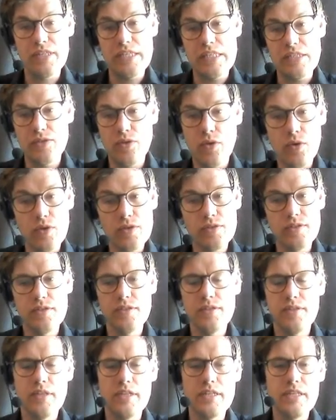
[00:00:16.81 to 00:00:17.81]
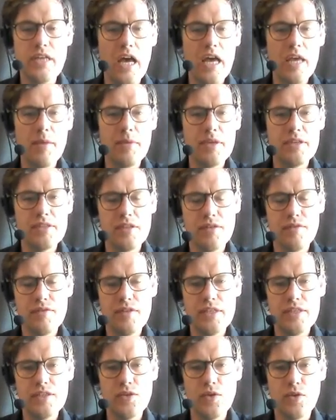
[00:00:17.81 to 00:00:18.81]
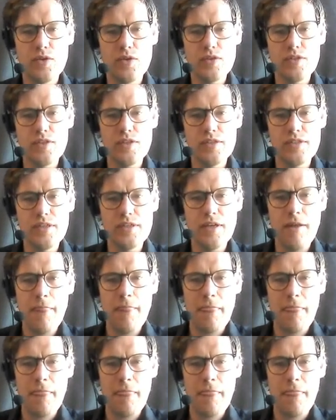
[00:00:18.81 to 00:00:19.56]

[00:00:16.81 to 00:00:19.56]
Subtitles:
these courses, the timings of these courses,